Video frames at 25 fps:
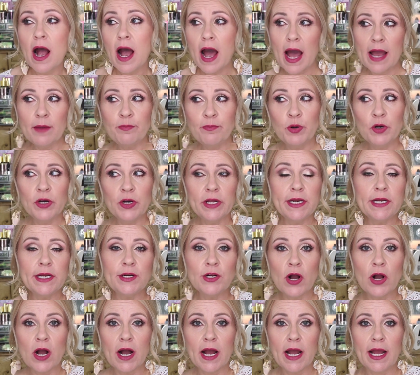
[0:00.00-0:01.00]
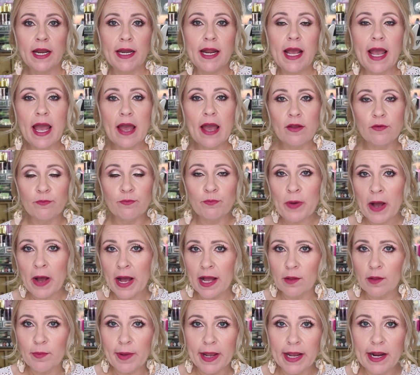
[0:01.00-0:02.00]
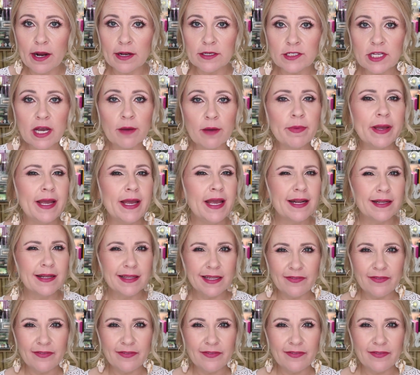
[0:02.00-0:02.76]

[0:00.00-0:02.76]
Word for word: I put it on and pile my hair on top of my head,